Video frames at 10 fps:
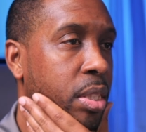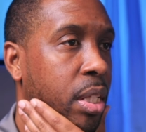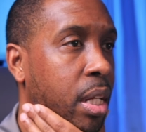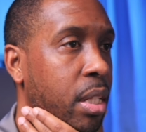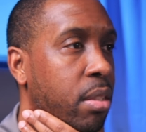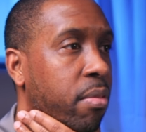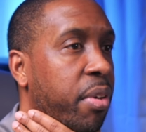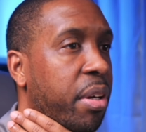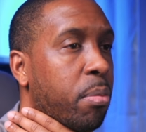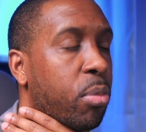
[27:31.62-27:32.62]
change the
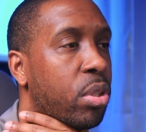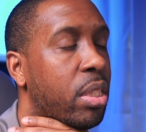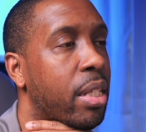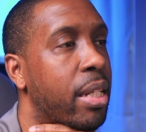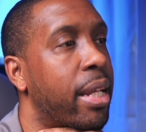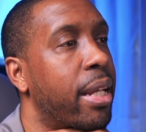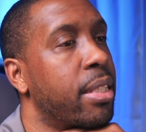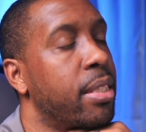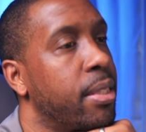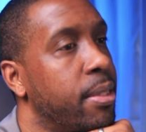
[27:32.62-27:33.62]
variable to
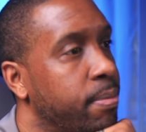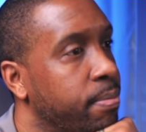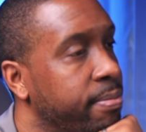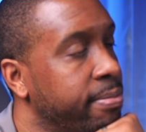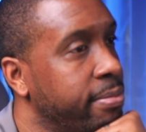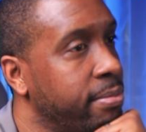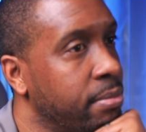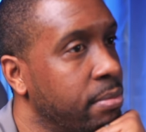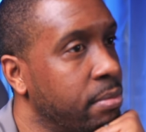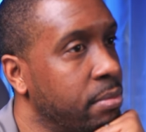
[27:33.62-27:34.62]
next.
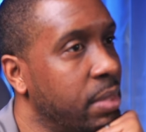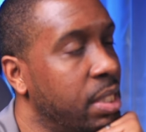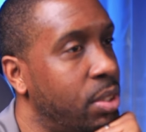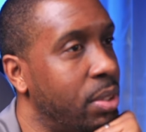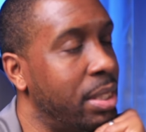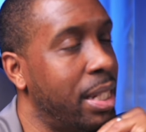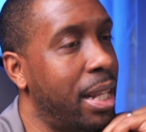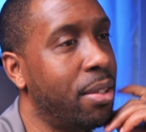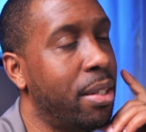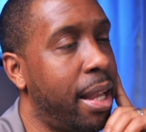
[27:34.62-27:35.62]
So it's
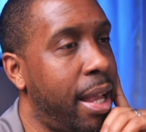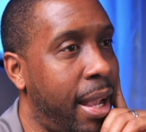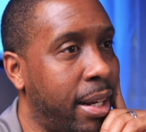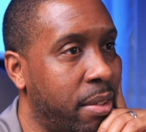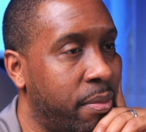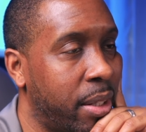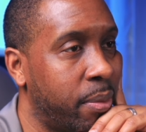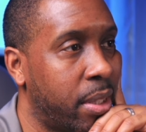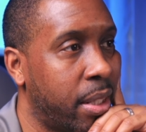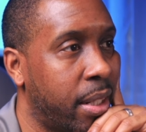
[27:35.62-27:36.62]
not going to activate
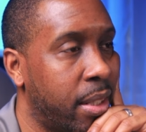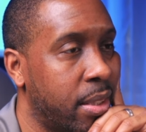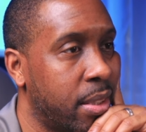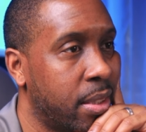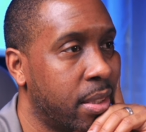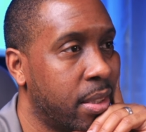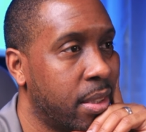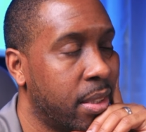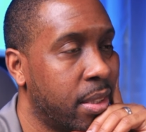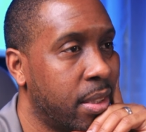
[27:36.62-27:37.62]
with that.
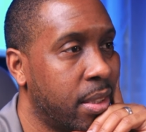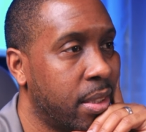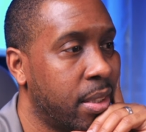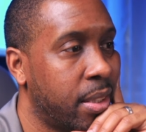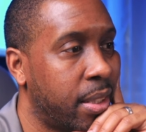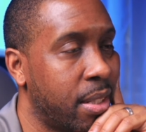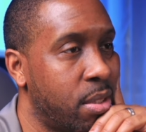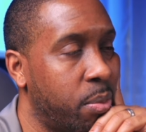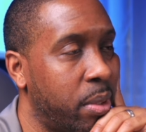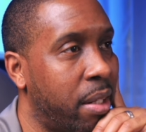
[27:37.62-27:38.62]

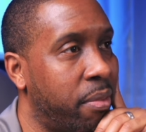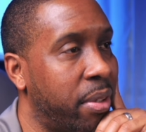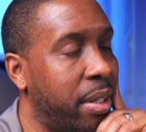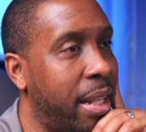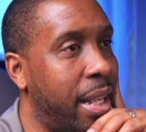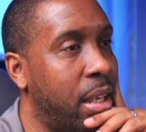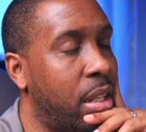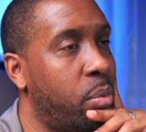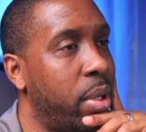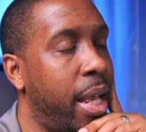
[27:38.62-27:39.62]
That's what we got to figure out. How
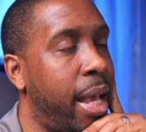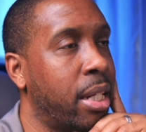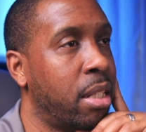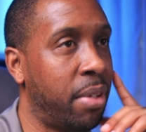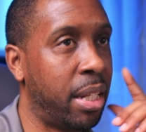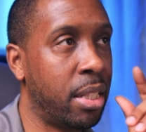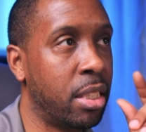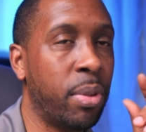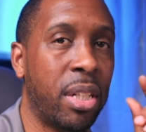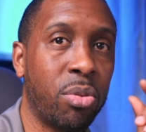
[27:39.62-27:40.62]
can we activate
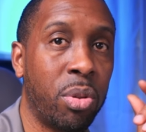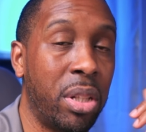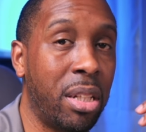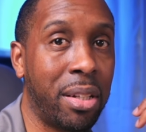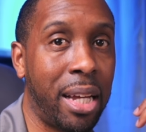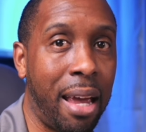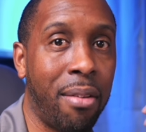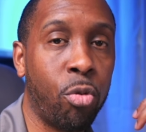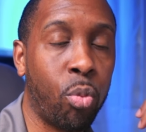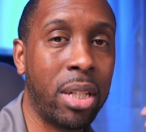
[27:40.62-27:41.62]
this? Because we really only
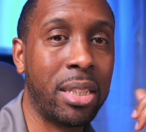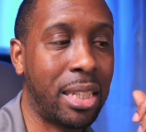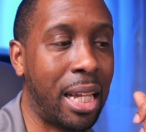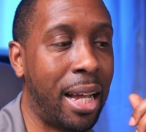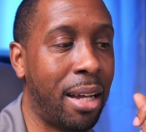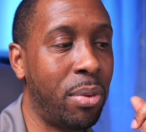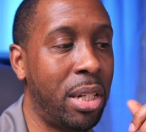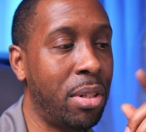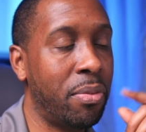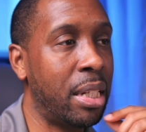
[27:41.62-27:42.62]
have one slide. We
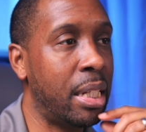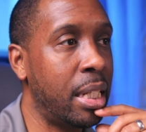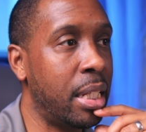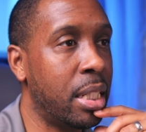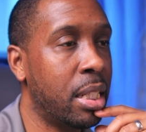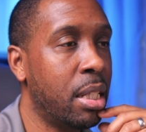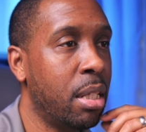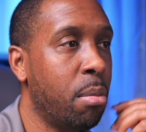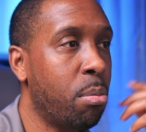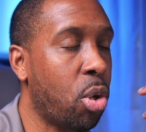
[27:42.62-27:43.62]
don't even need
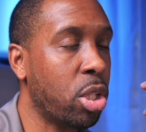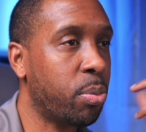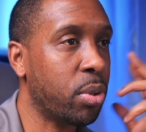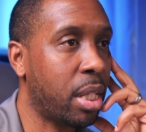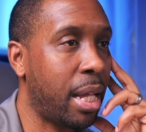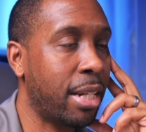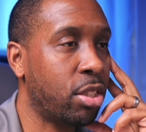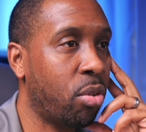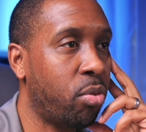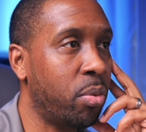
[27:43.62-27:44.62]
multiple slides.
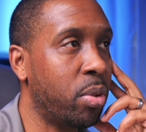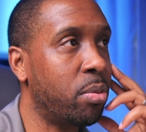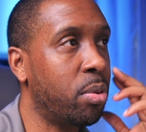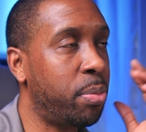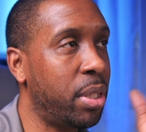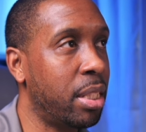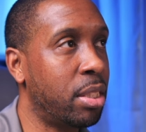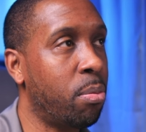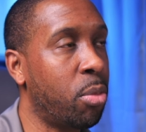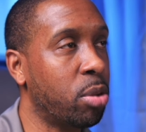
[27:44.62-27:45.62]
So if we would put
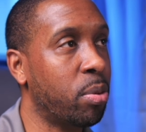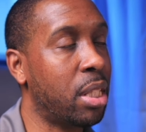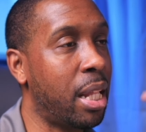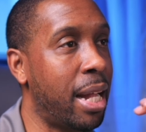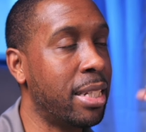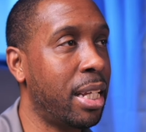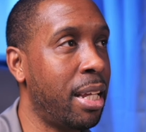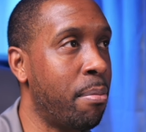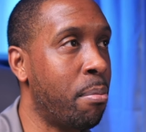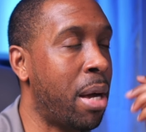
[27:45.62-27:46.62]
this on multiple slides,
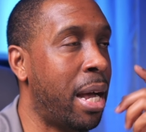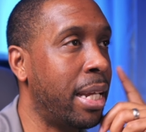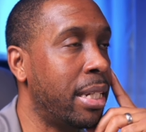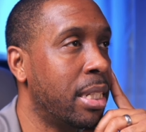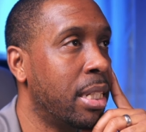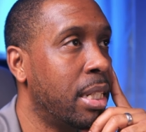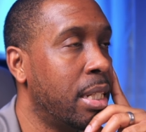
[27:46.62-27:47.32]
it might